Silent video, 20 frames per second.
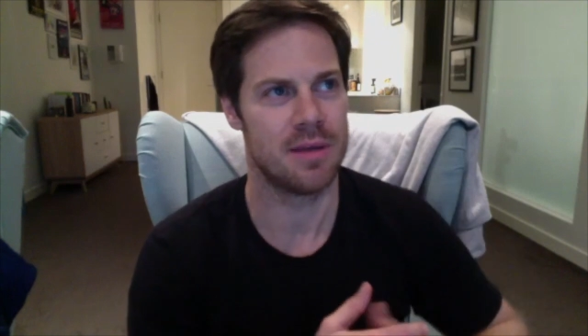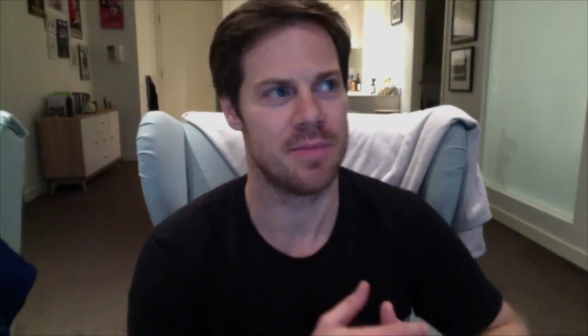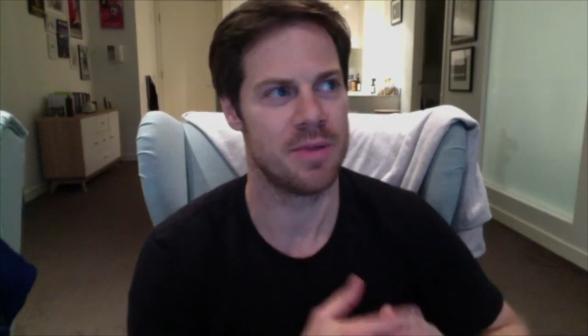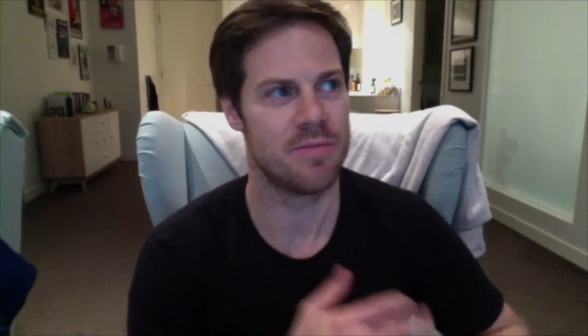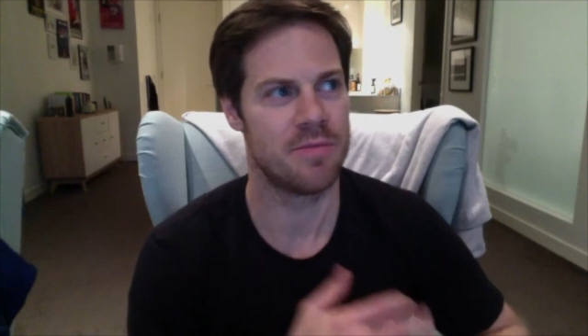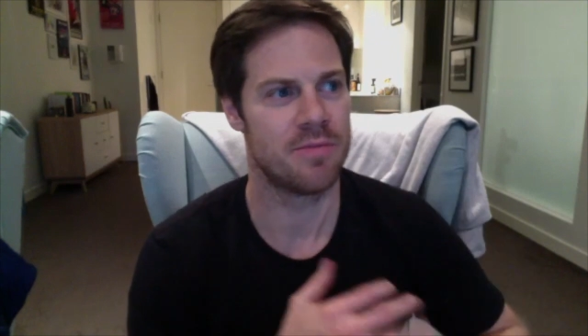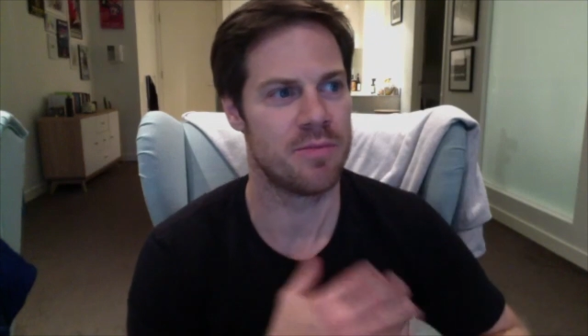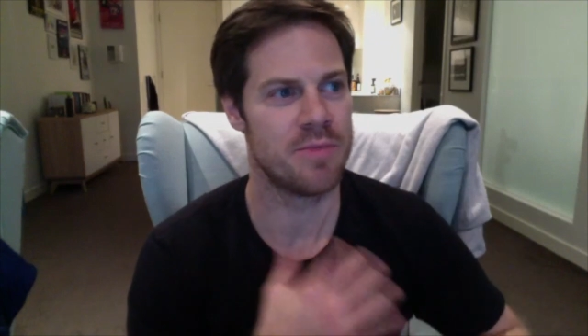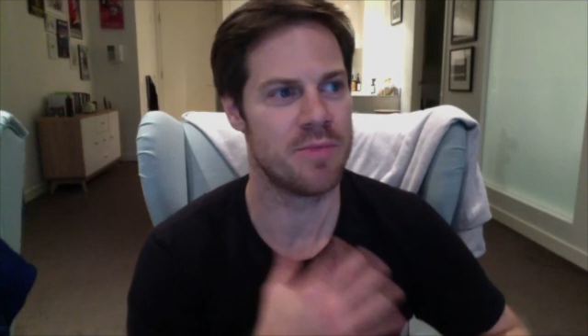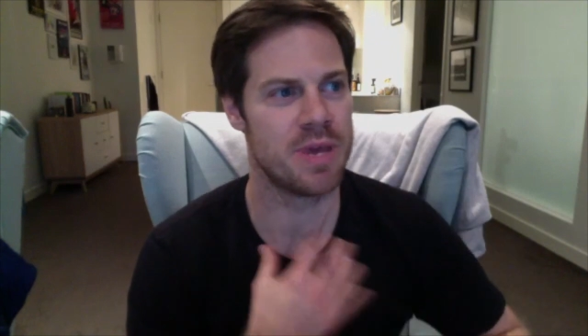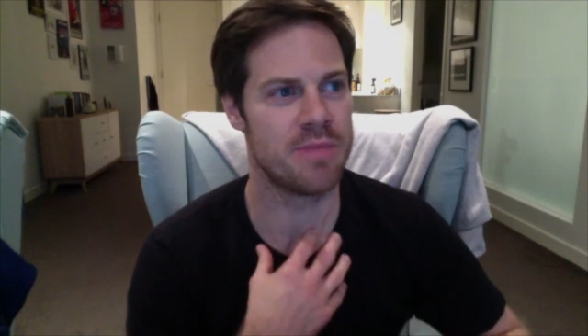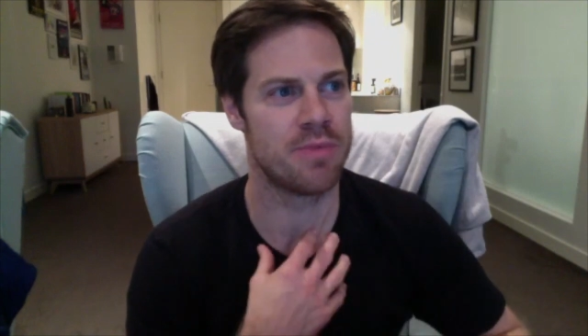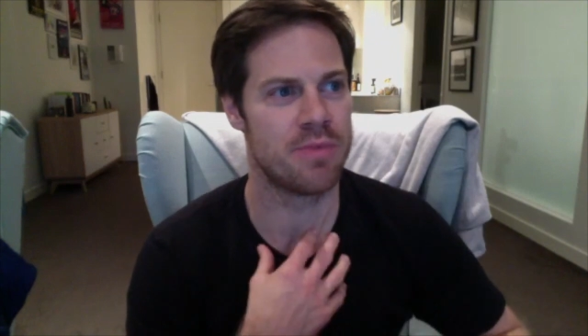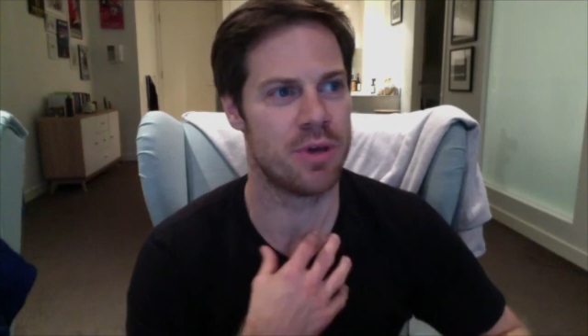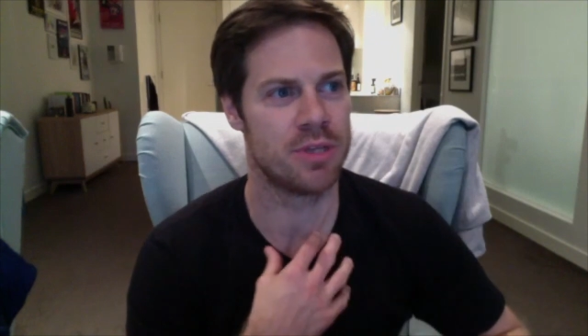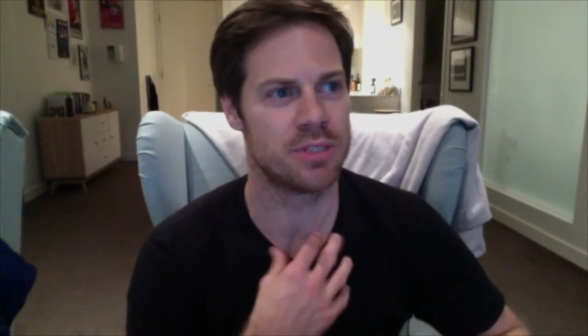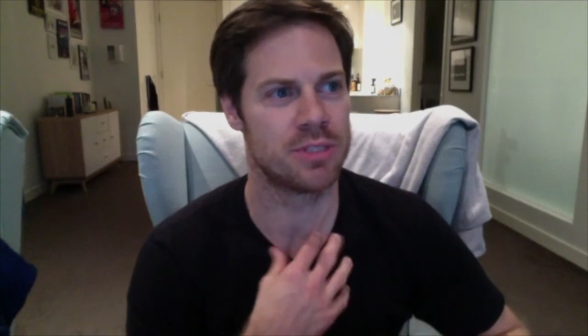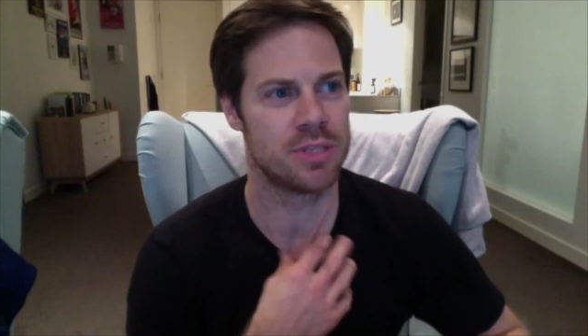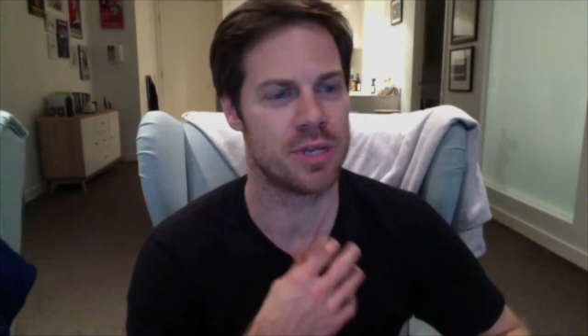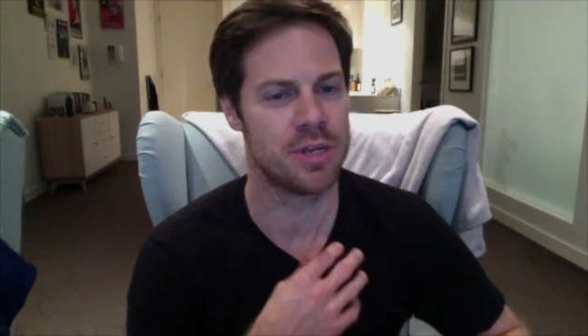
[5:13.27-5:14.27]
mean, for me
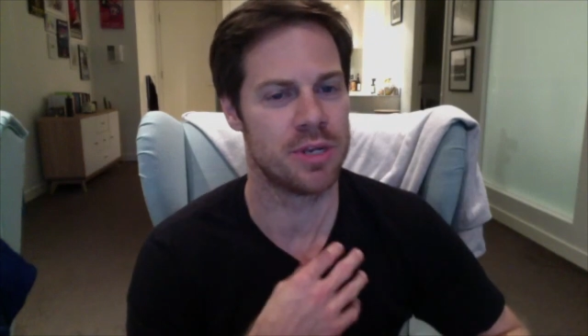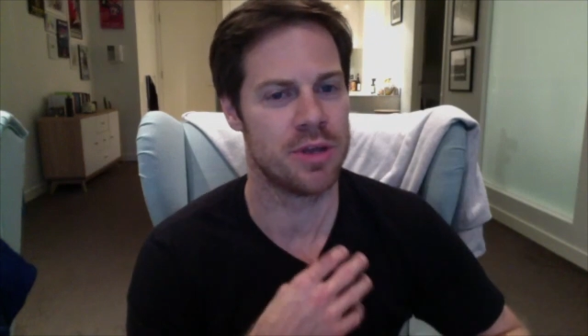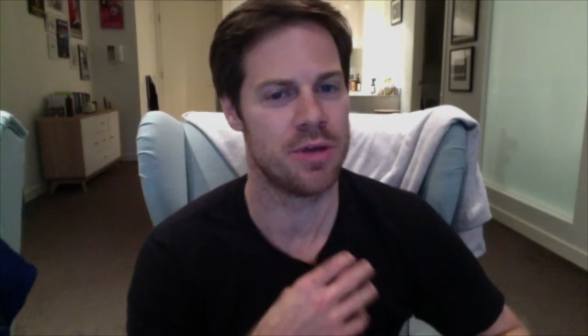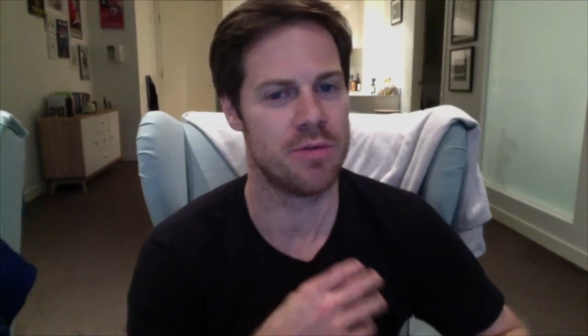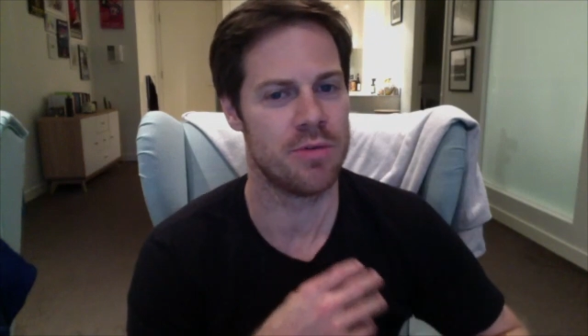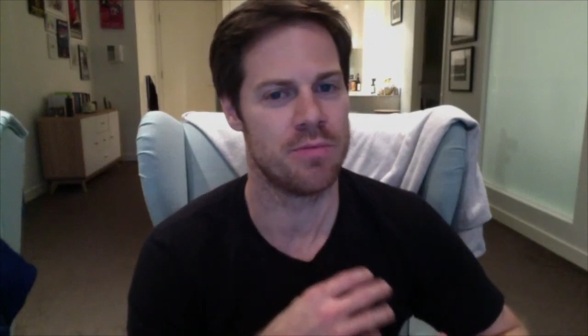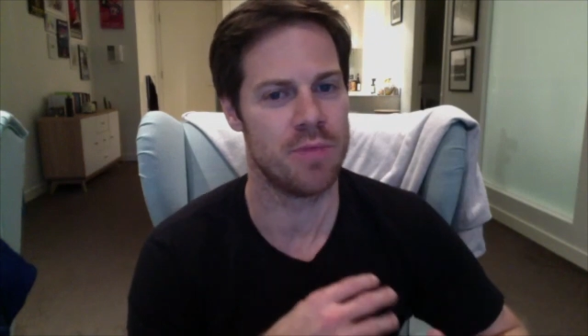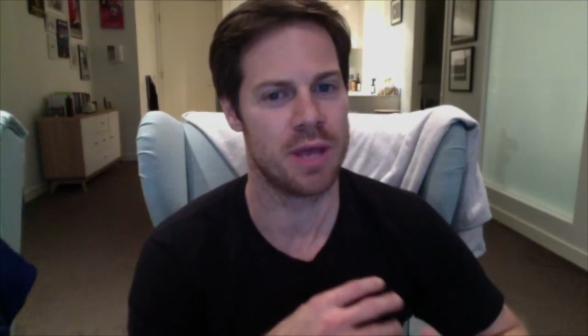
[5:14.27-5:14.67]
personally, I know,